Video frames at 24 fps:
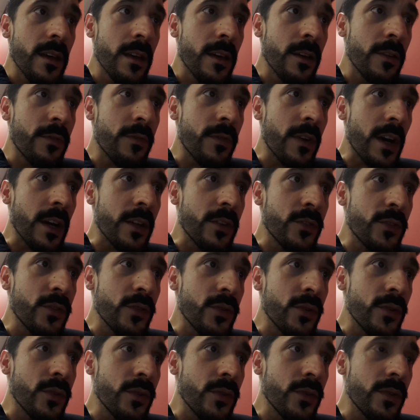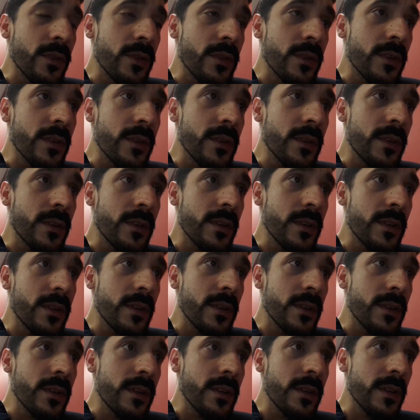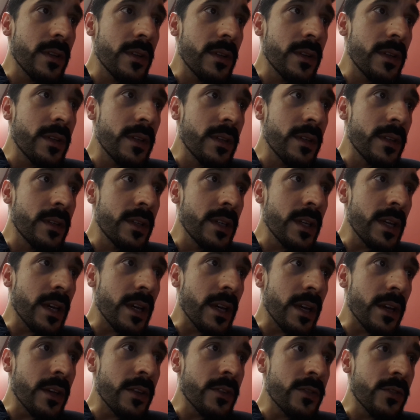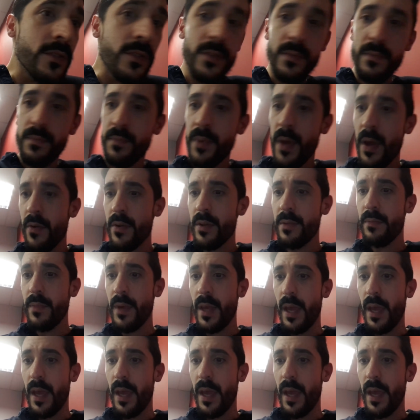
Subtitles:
if I do this, bear with